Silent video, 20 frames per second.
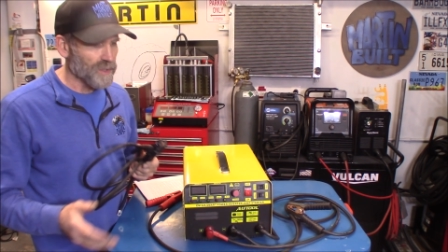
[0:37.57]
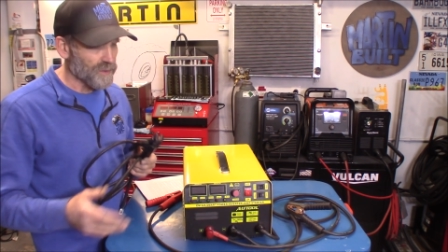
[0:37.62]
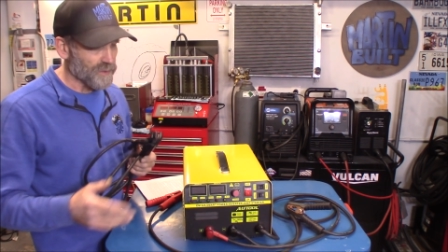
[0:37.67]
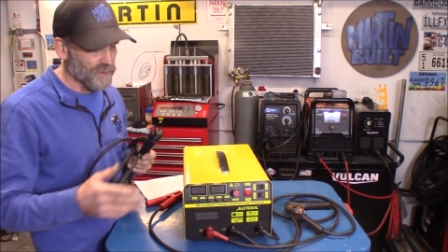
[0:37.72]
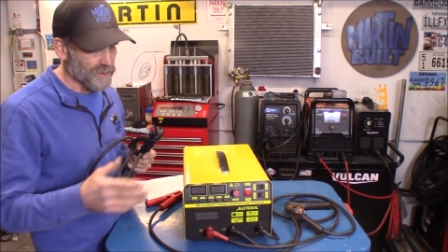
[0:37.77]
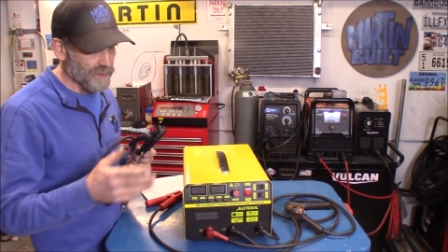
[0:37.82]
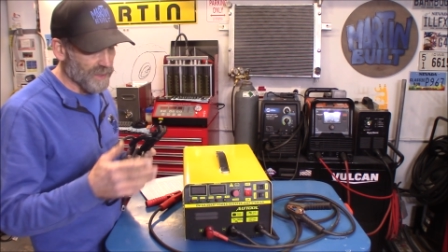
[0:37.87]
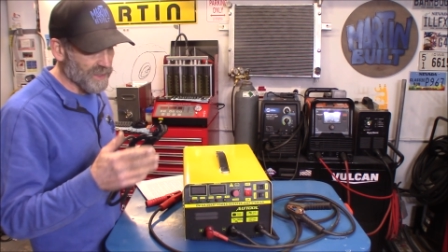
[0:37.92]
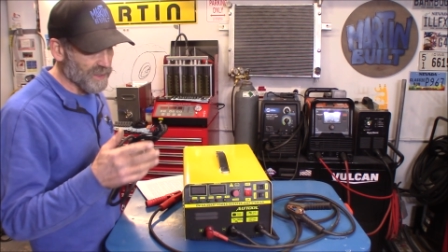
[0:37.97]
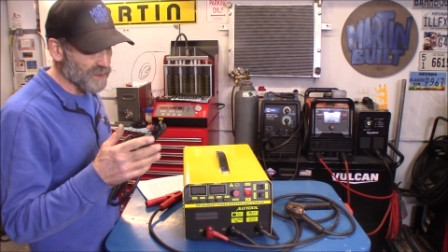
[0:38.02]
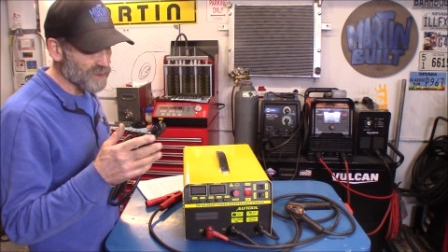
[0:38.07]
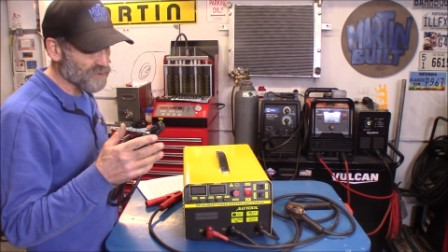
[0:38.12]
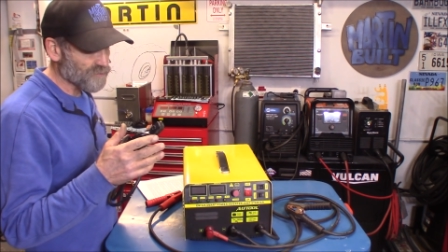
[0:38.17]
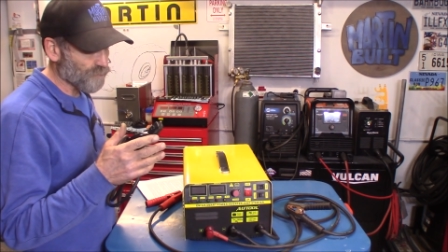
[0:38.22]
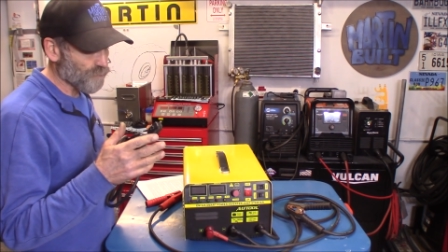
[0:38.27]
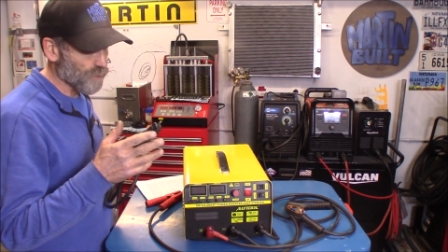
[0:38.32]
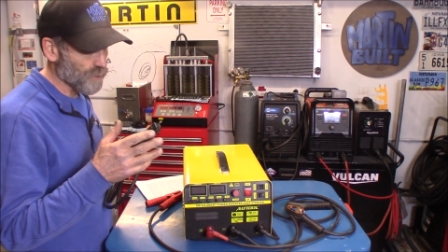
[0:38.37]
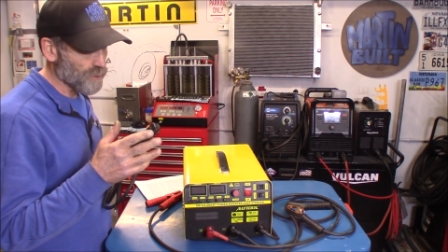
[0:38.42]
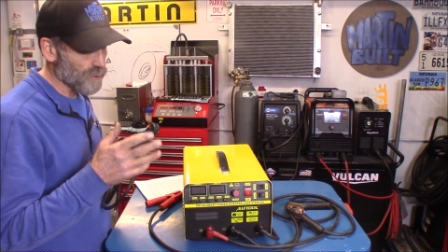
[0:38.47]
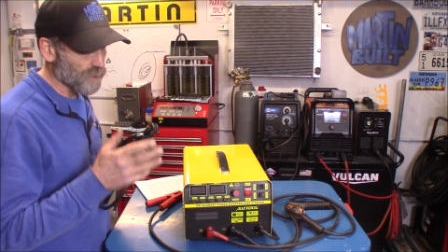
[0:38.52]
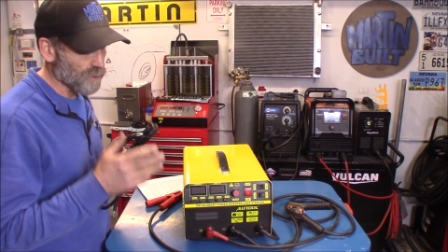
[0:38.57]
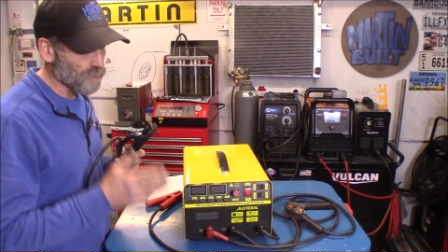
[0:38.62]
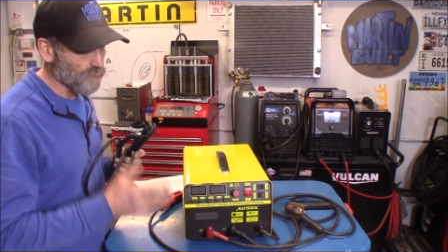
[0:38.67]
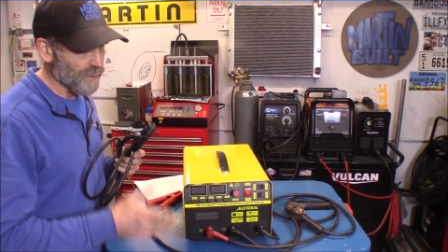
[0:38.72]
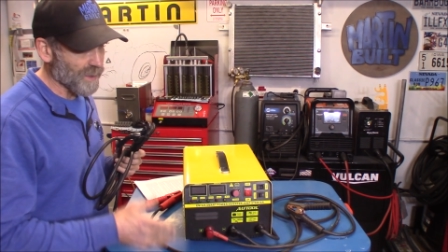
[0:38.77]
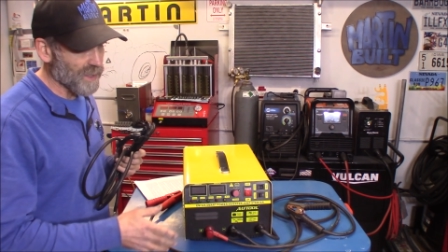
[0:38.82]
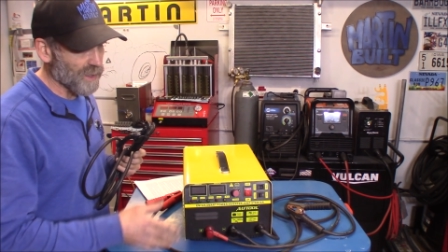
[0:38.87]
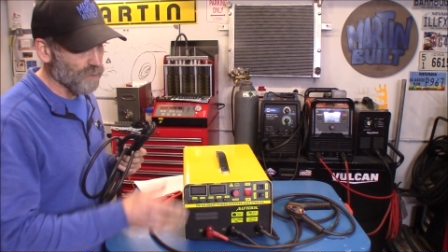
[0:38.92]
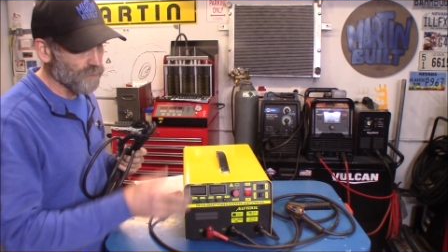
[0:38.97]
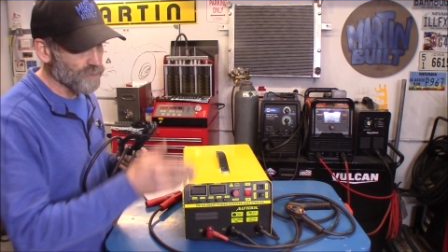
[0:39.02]
And that is for your
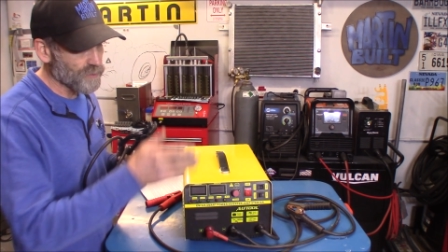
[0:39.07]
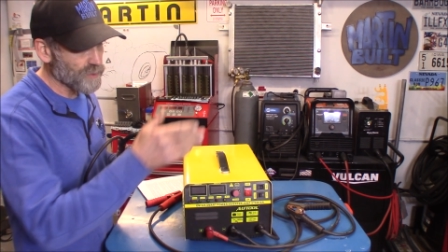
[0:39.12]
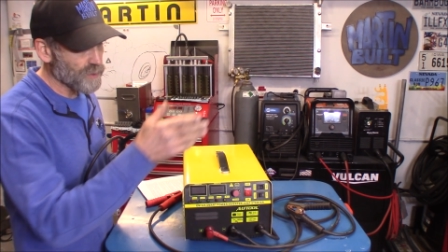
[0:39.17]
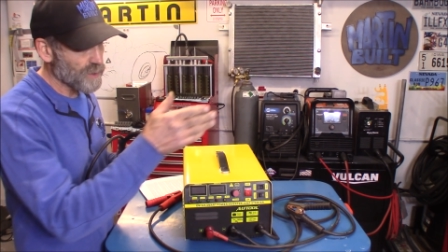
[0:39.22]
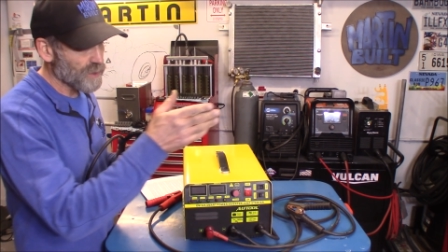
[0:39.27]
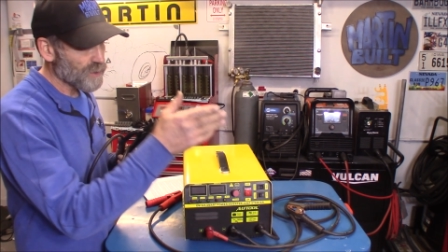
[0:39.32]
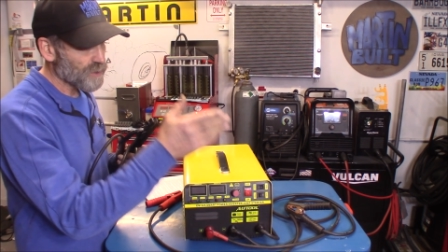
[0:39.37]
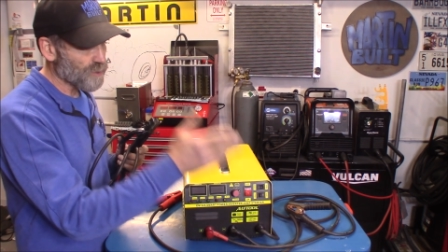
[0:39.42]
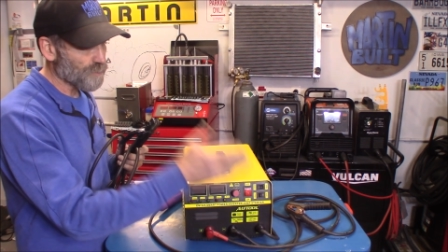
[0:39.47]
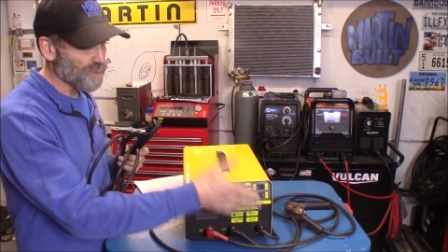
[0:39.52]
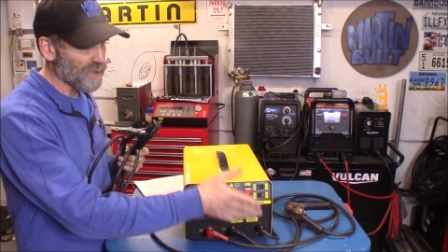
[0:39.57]
ground, your